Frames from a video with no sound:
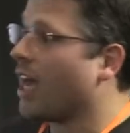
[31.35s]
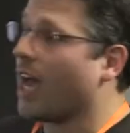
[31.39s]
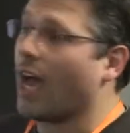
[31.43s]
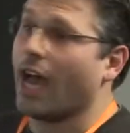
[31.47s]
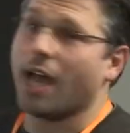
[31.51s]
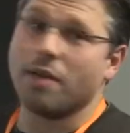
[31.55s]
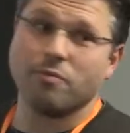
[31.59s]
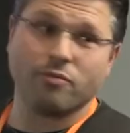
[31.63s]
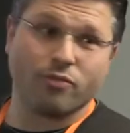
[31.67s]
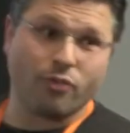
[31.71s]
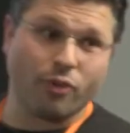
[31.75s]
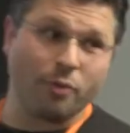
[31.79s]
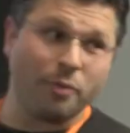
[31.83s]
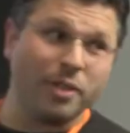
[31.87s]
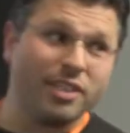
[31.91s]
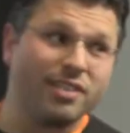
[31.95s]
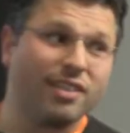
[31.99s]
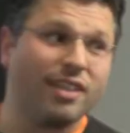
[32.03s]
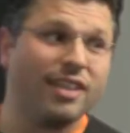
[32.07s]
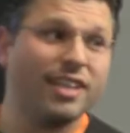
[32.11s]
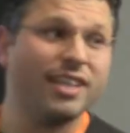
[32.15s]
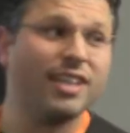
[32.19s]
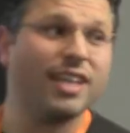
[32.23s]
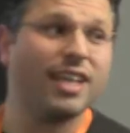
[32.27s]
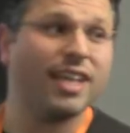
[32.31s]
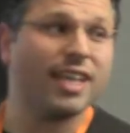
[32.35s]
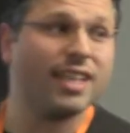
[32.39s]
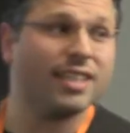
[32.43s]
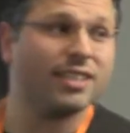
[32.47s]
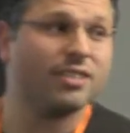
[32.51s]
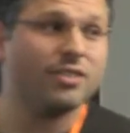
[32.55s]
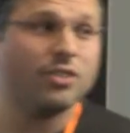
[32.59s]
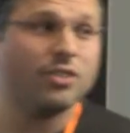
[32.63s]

I'm from Italy, and